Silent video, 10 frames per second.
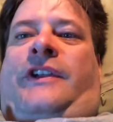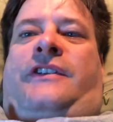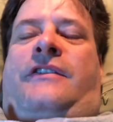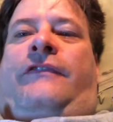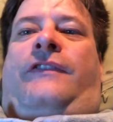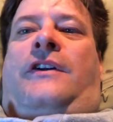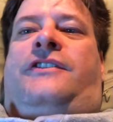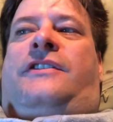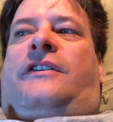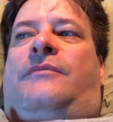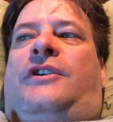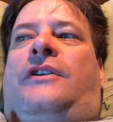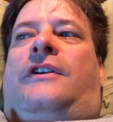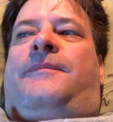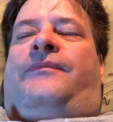it to the phone to the
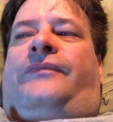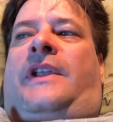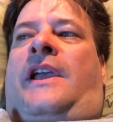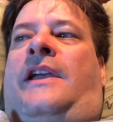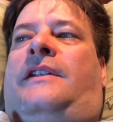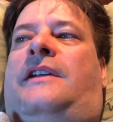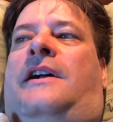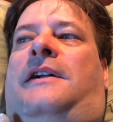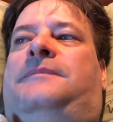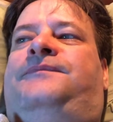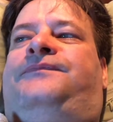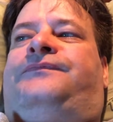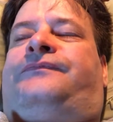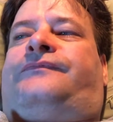computer, and um,